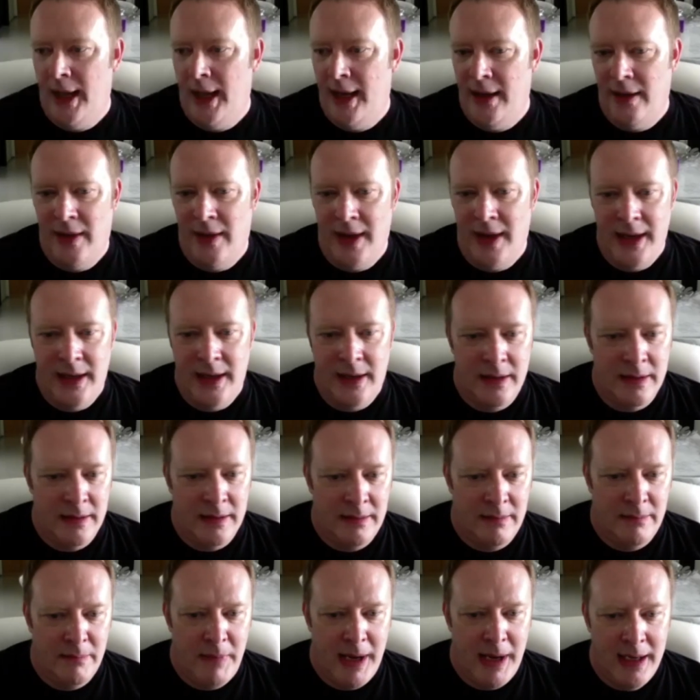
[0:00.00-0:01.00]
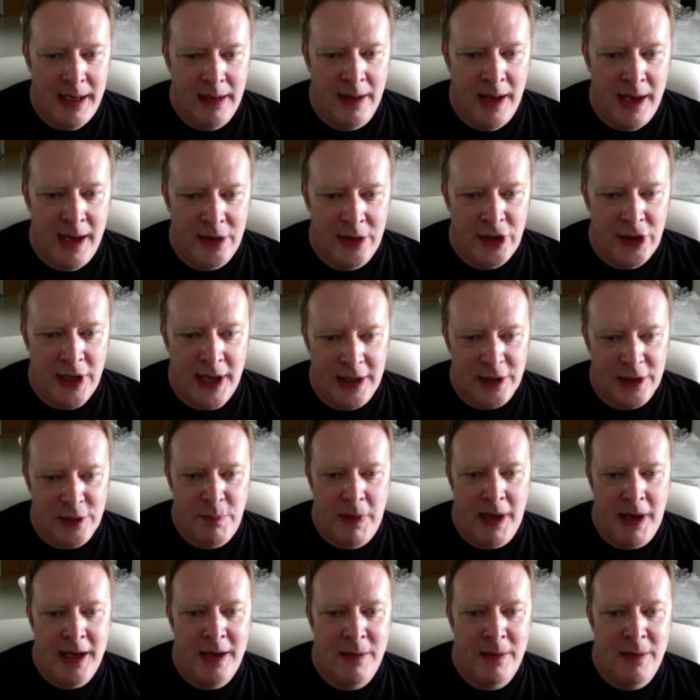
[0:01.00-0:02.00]
they can make their checks
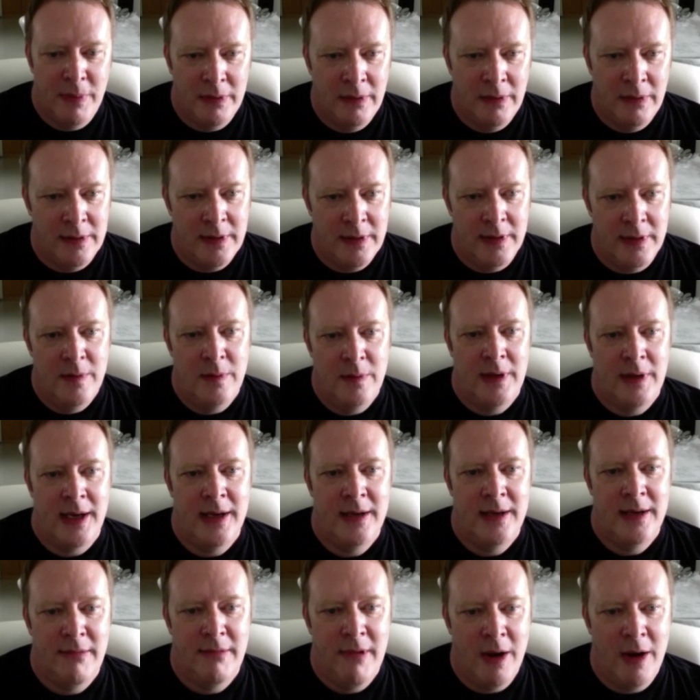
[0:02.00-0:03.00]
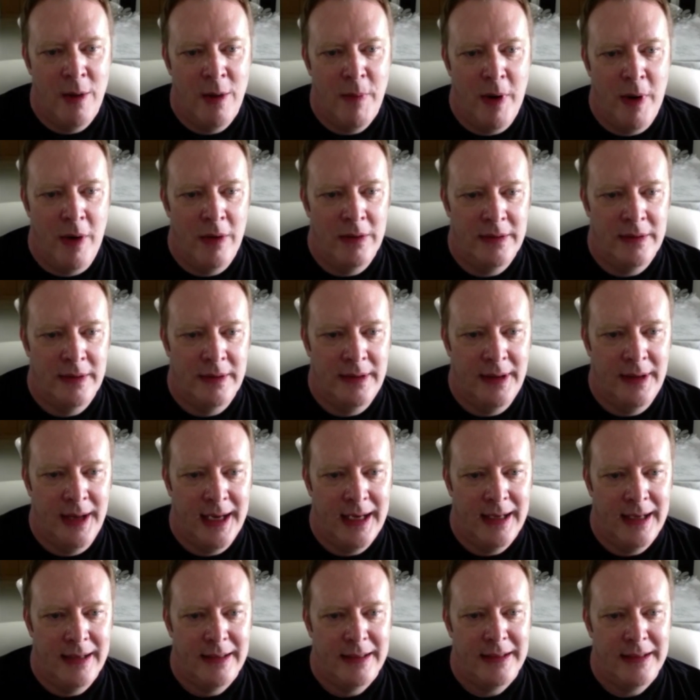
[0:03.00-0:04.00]
payable to DataRobot, and
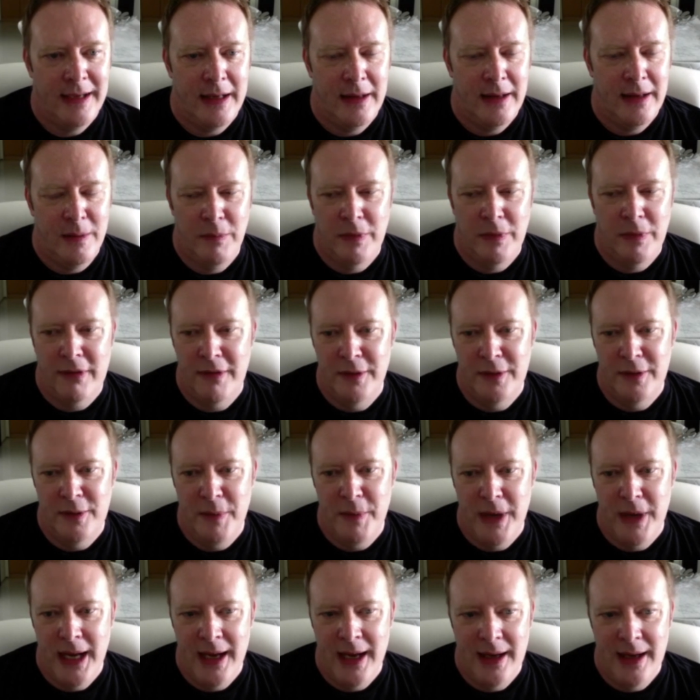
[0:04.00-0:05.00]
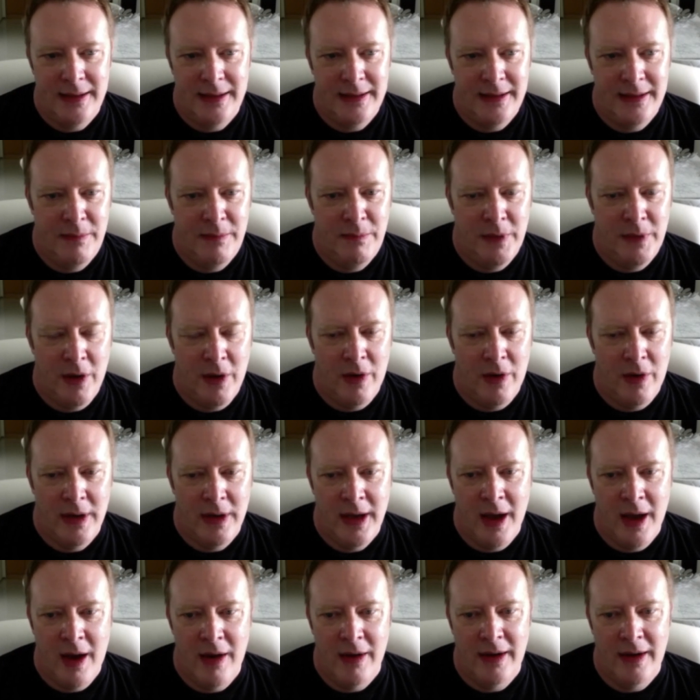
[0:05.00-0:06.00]
they can send them through to me at
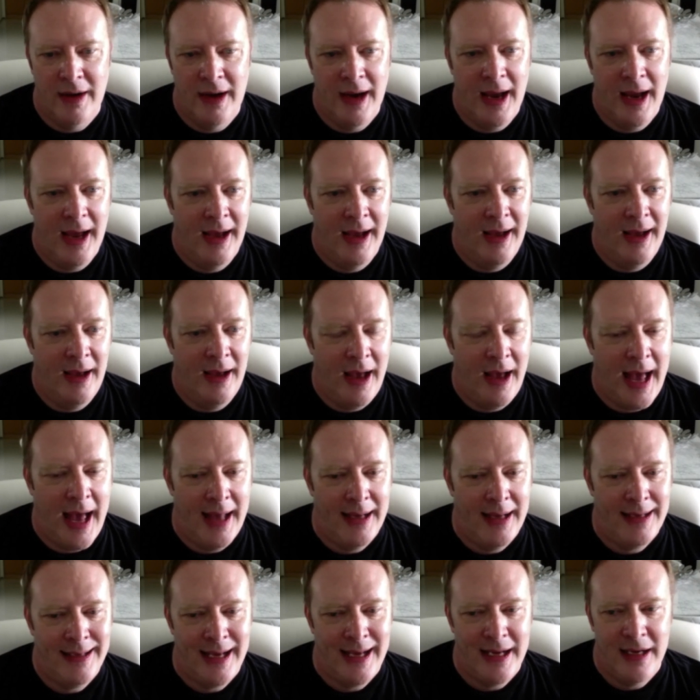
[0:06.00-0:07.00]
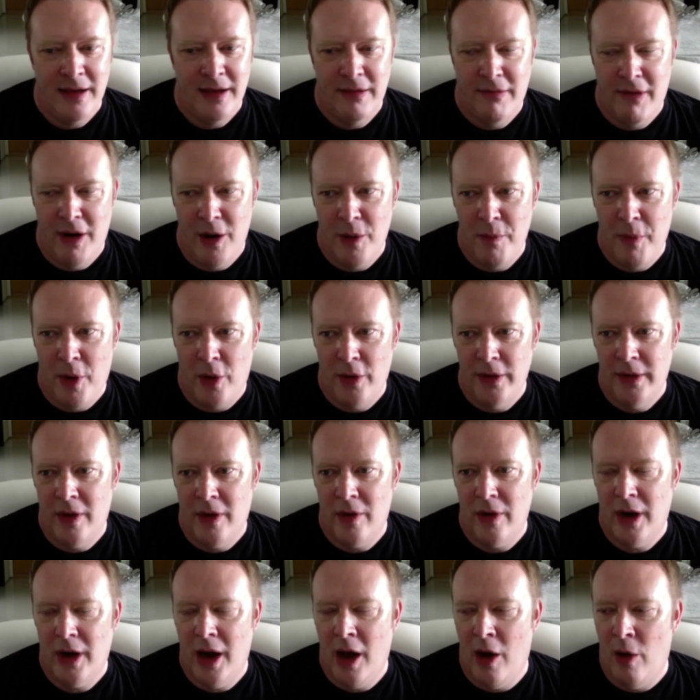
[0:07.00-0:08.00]

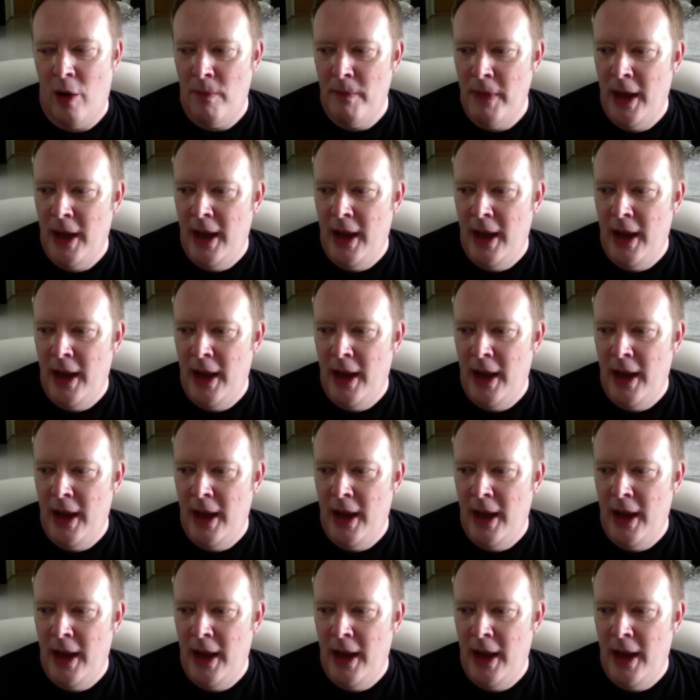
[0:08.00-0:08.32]
tim.young@datarobot.com.